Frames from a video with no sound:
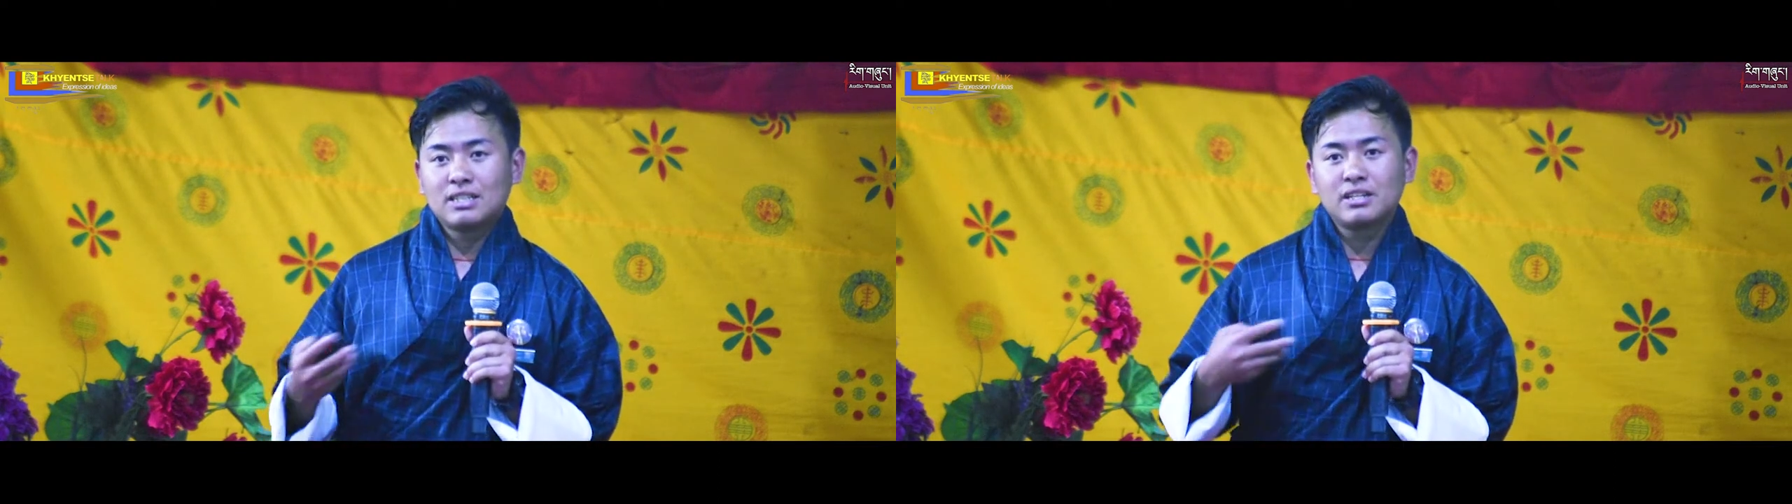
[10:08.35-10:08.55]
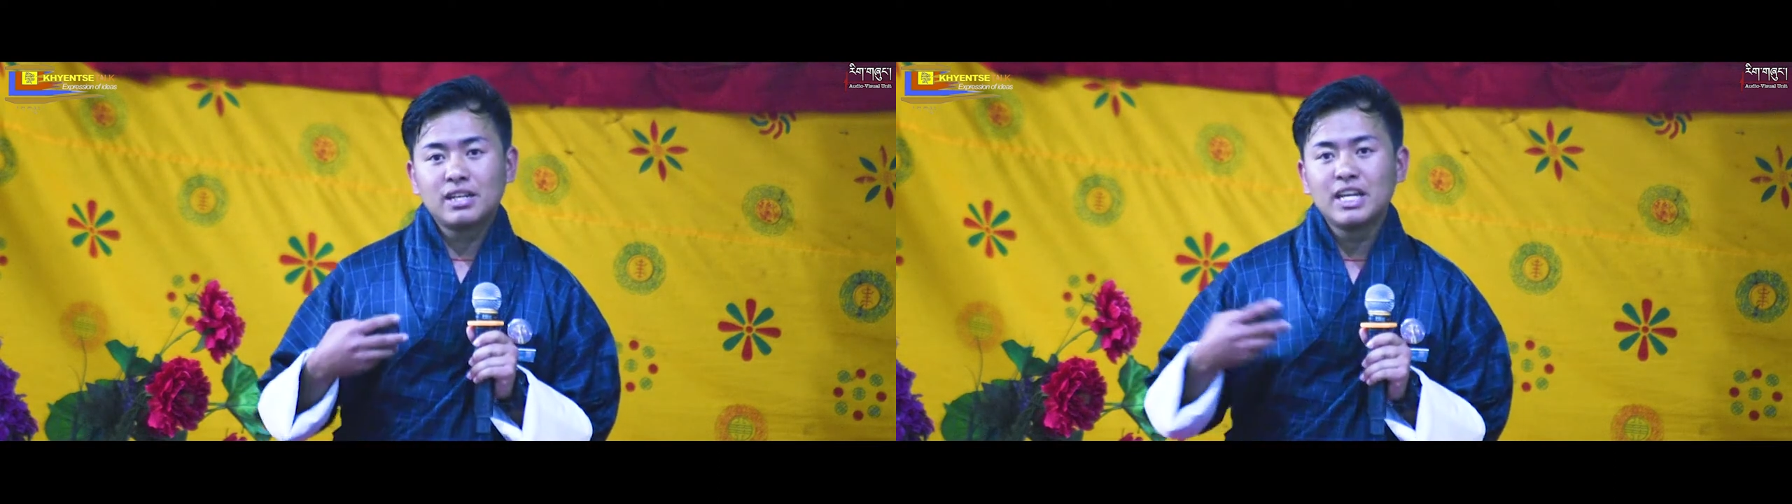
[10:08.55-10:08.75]

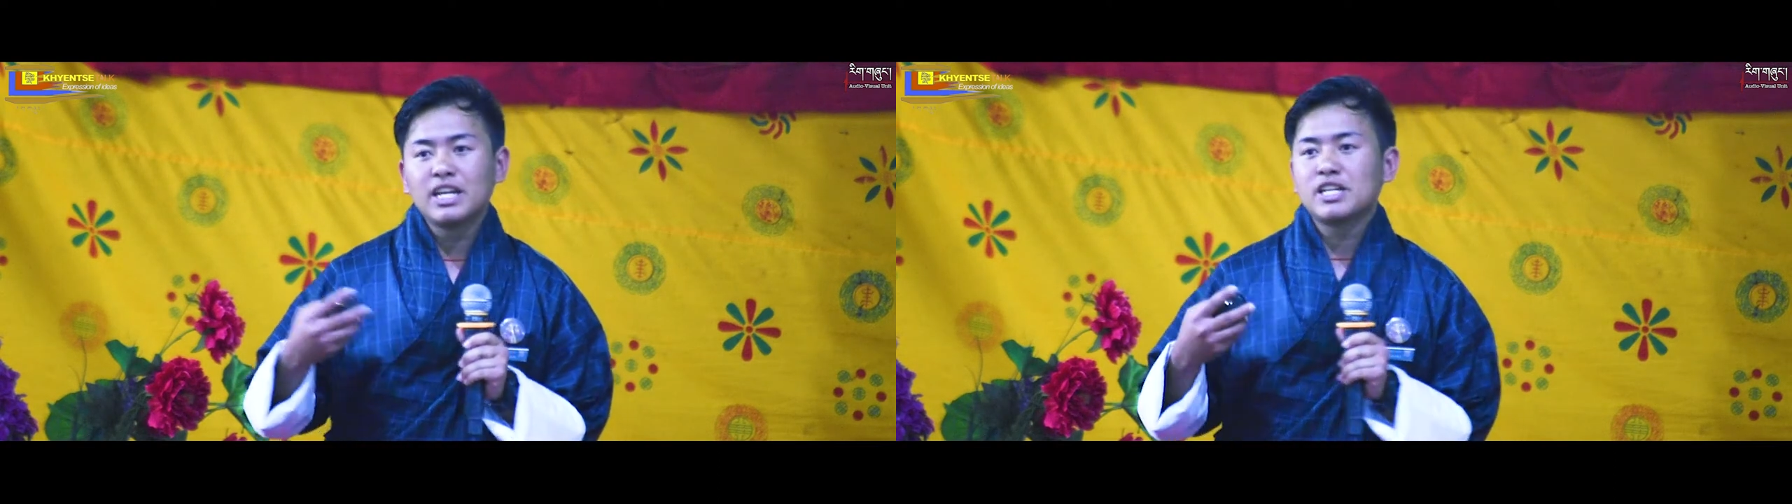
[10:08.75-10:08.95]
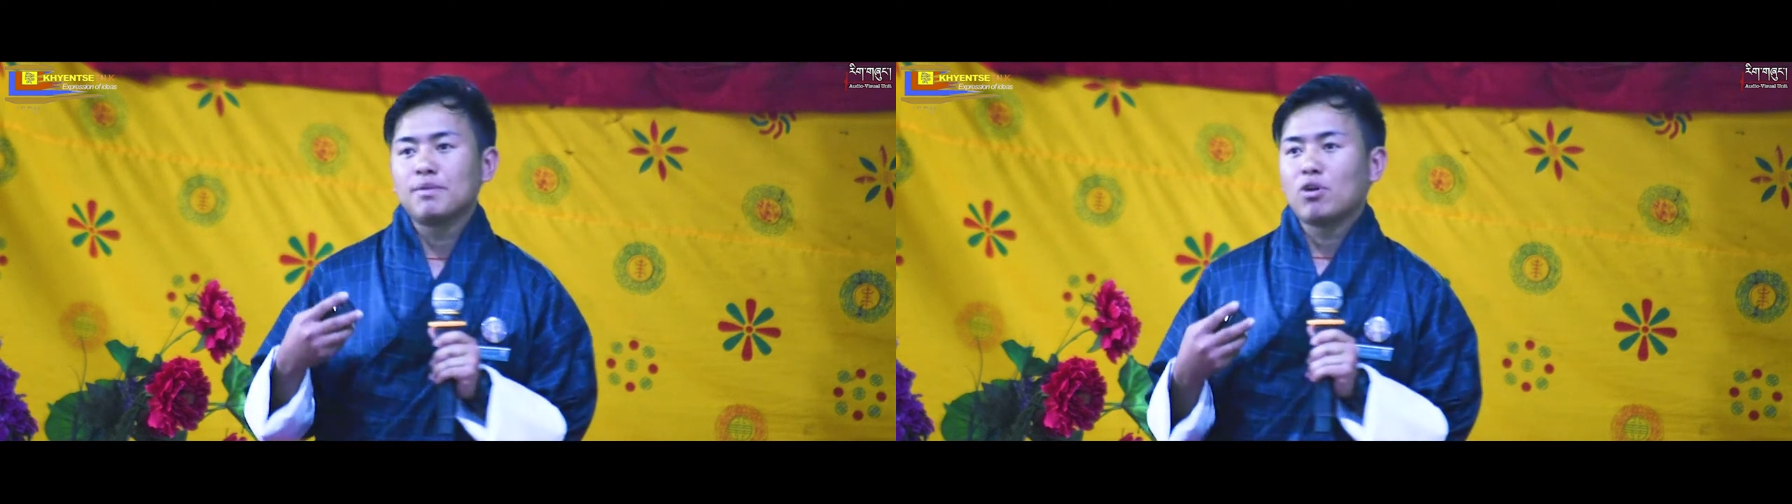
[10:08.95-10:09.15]
certain
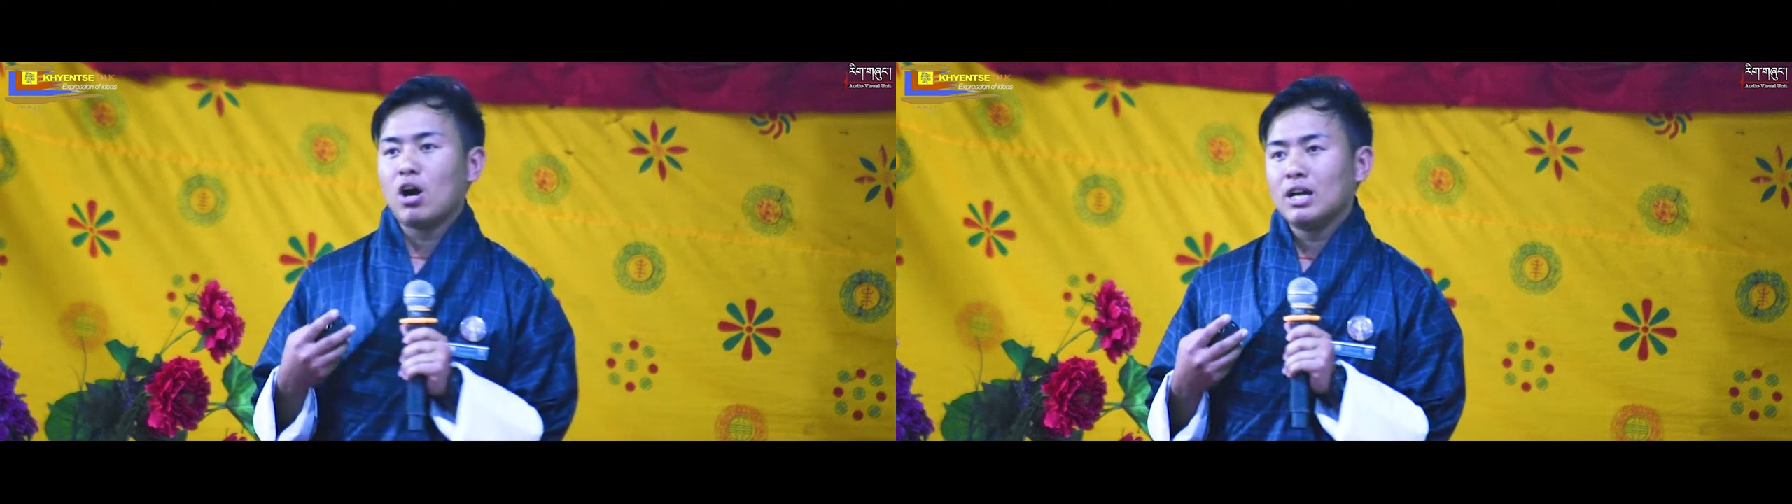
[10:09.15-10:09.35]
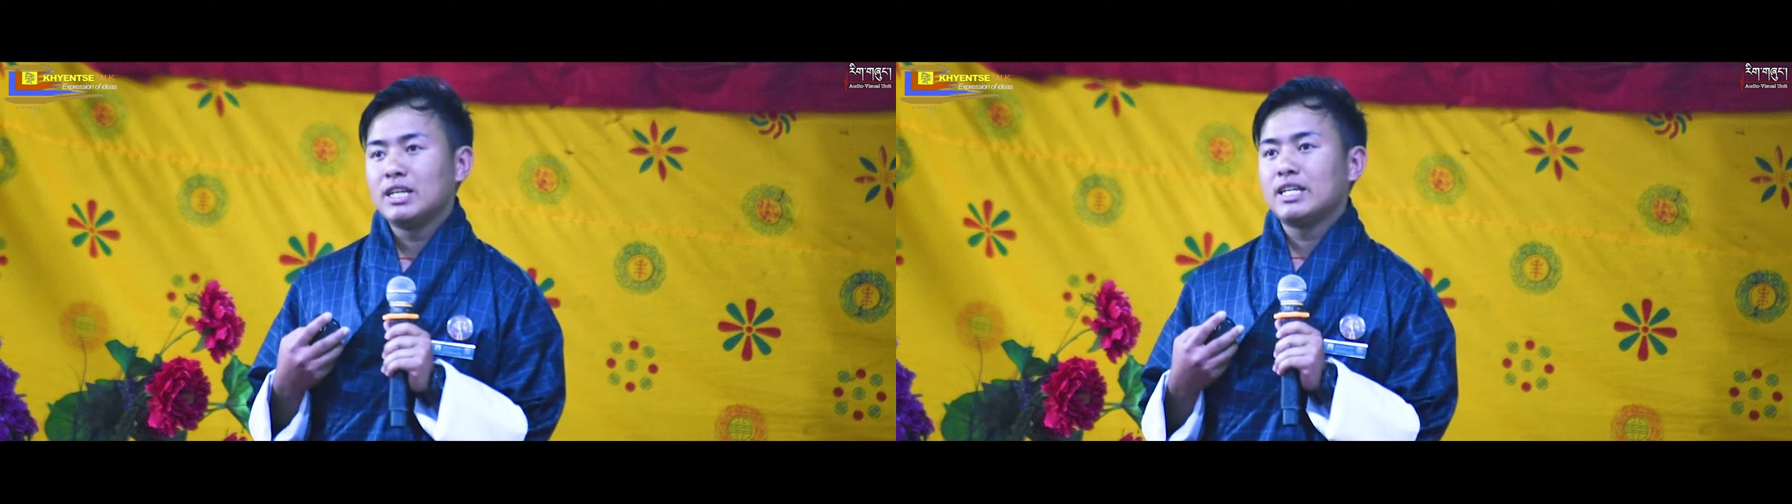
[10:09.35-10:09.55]
leadership
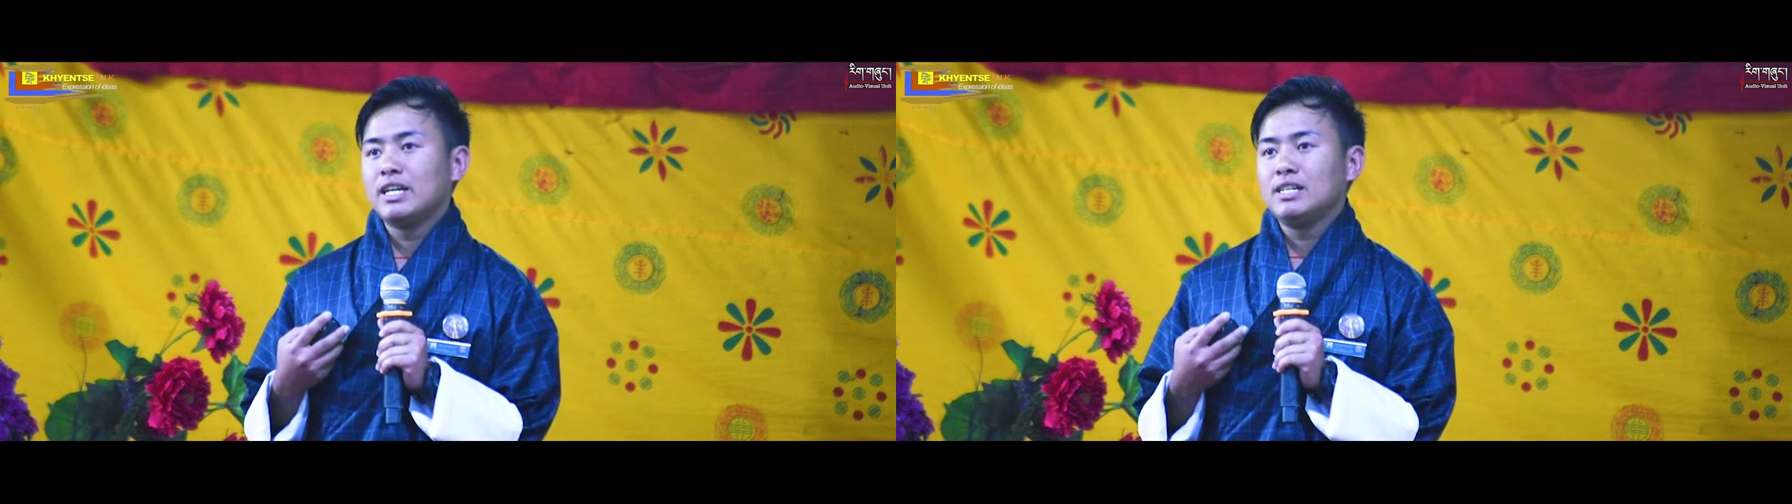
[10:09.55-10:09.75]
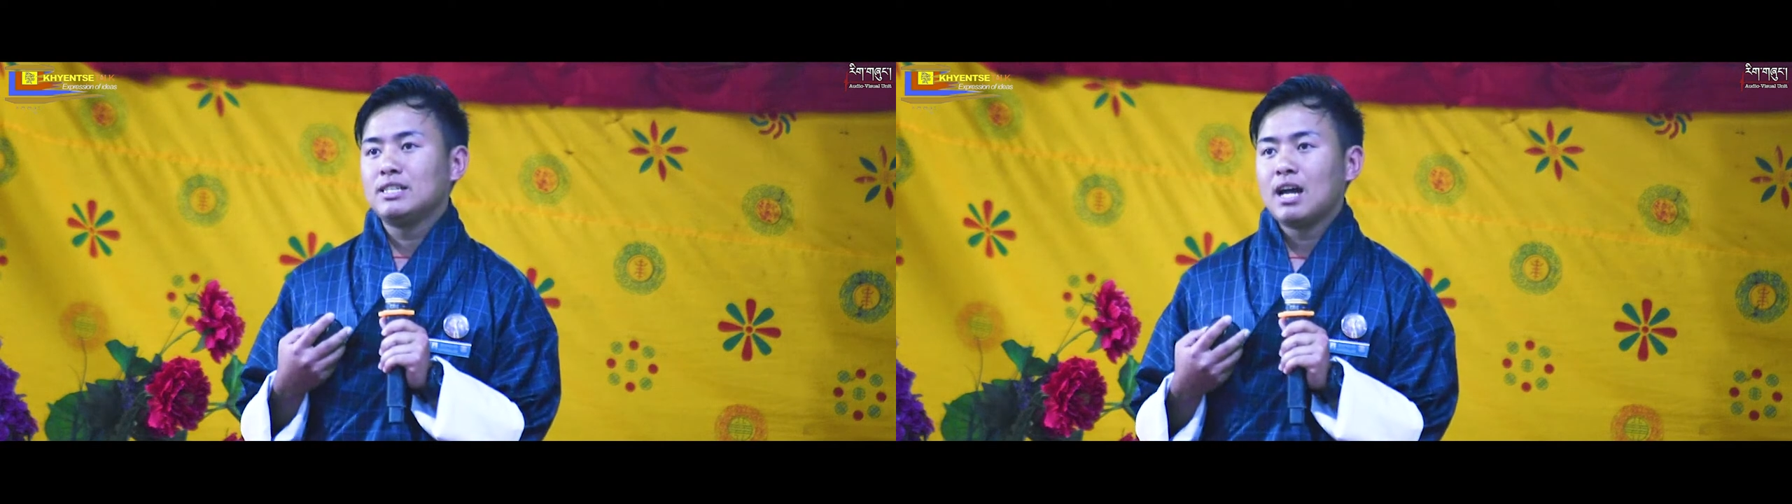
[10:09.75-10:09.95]

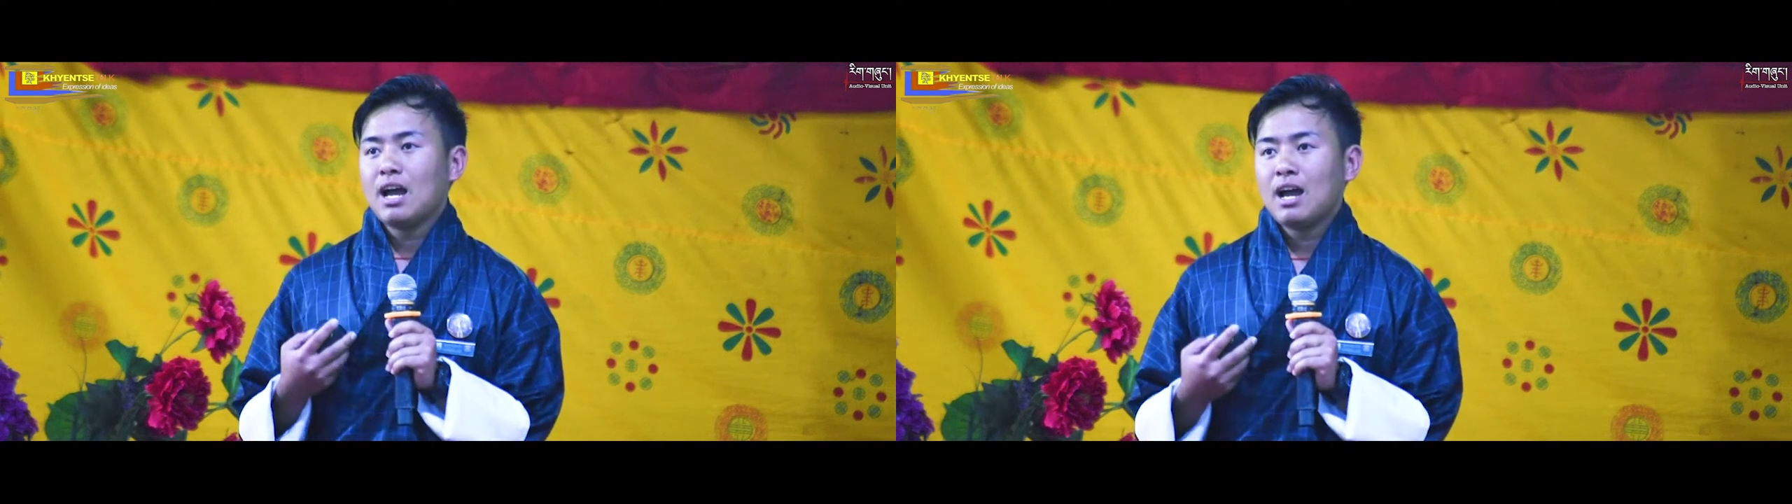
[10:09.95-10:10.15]
qualities,